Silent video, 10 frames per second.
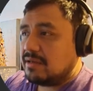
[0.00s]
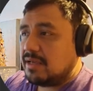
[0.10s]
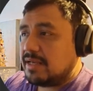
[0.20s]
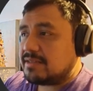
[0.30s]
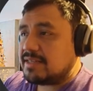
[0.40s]

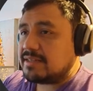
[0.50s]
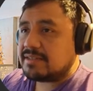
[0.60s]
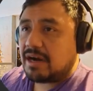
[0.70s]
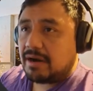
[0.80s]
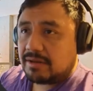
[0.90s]
It says
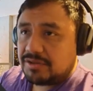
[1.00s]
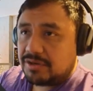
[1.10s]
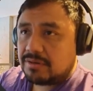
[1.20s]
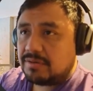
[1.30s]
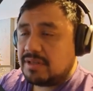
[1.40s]
character.
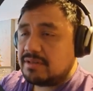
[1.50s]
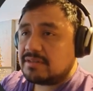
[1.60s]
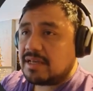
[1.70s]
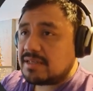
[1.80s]
In this case,